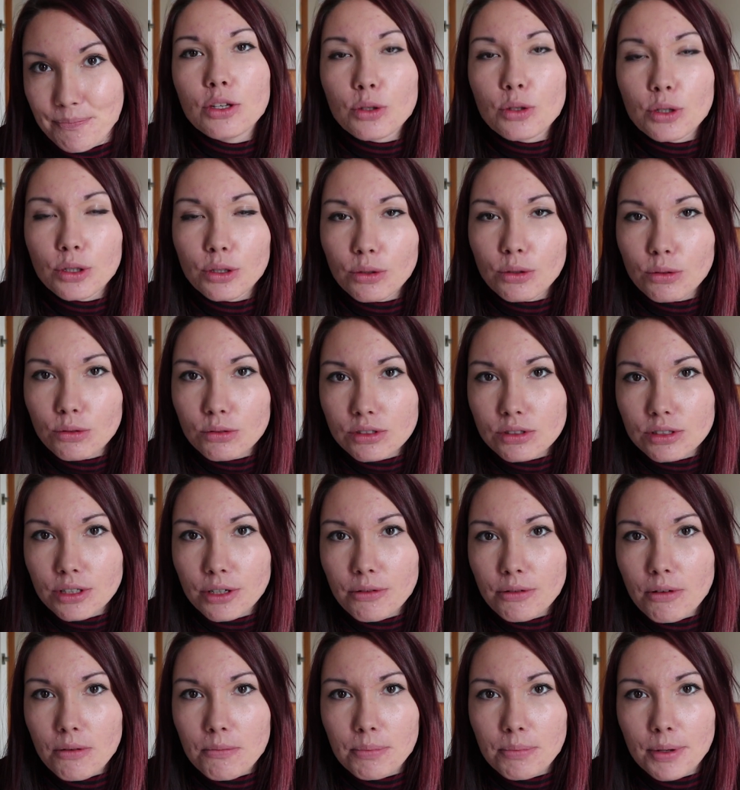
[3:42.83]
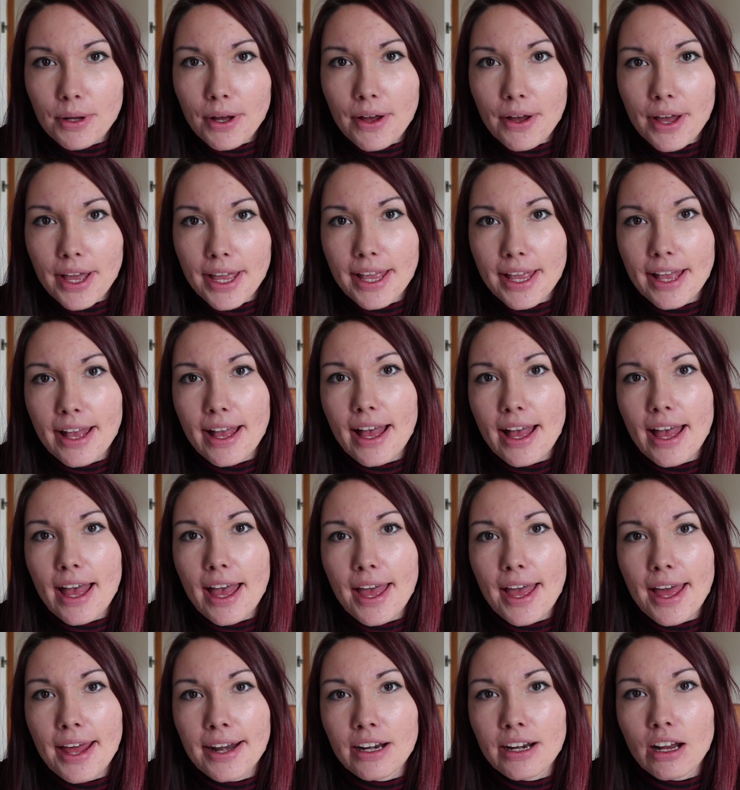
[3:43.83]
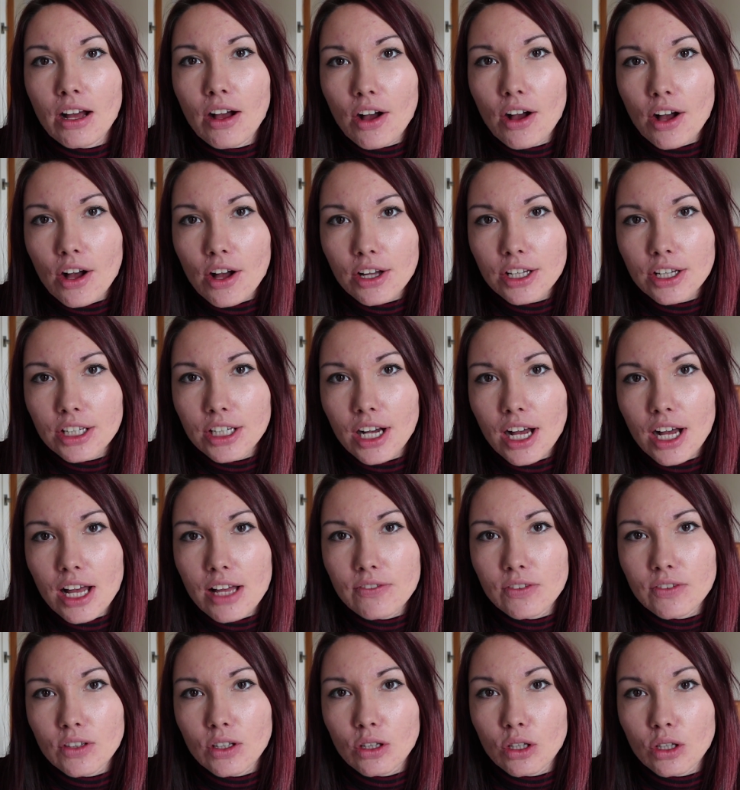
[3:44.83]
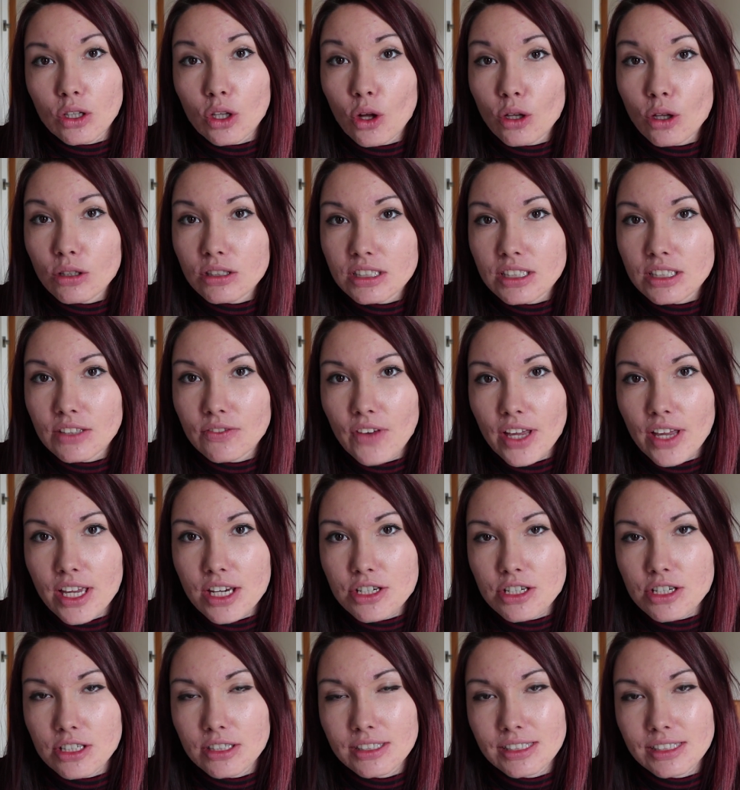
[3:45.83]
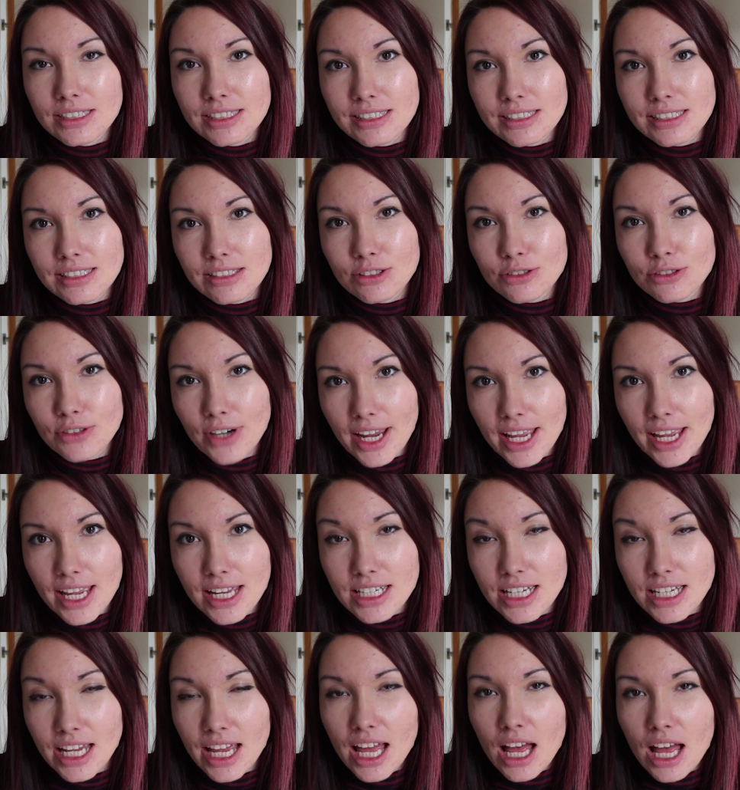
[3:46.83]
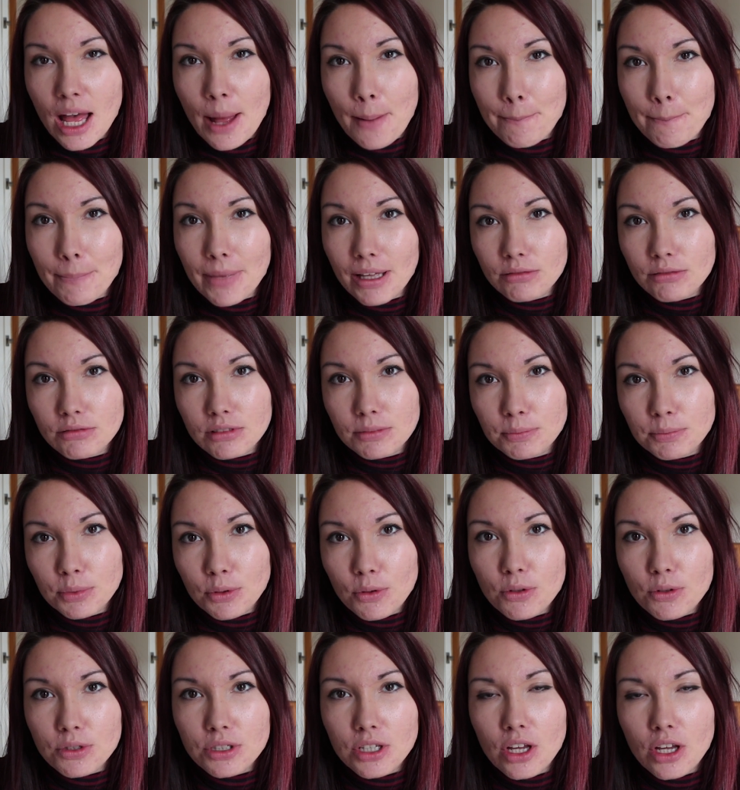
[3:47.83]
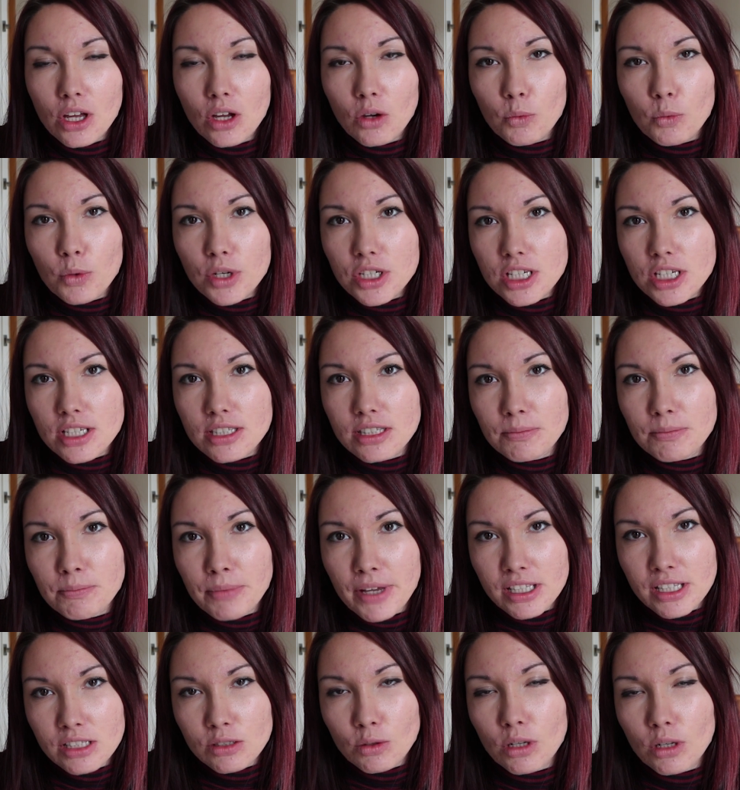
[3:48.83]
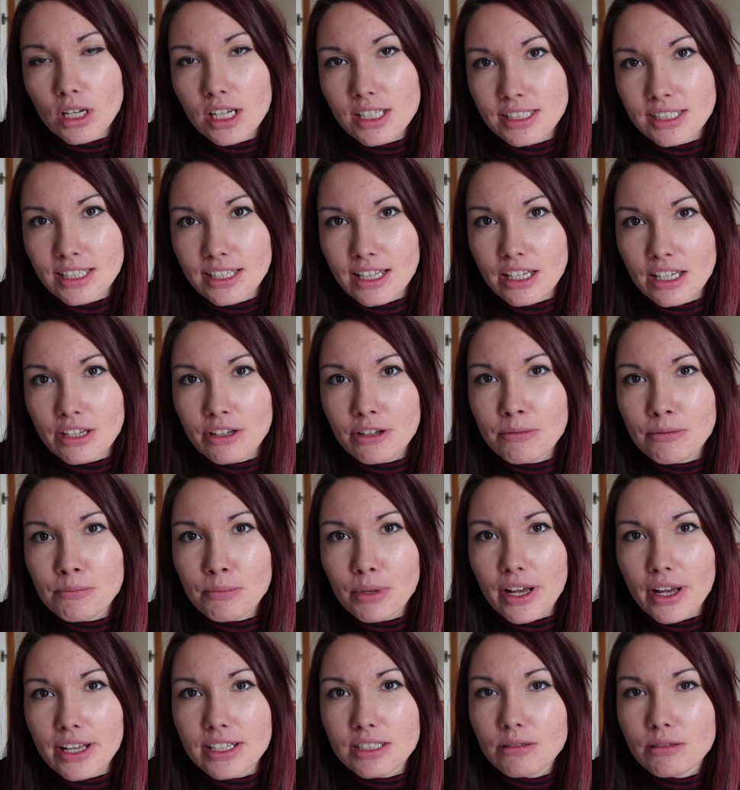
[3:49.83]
You can also buy an archival conservation grade Mountboard, which is the best quality that you can buy.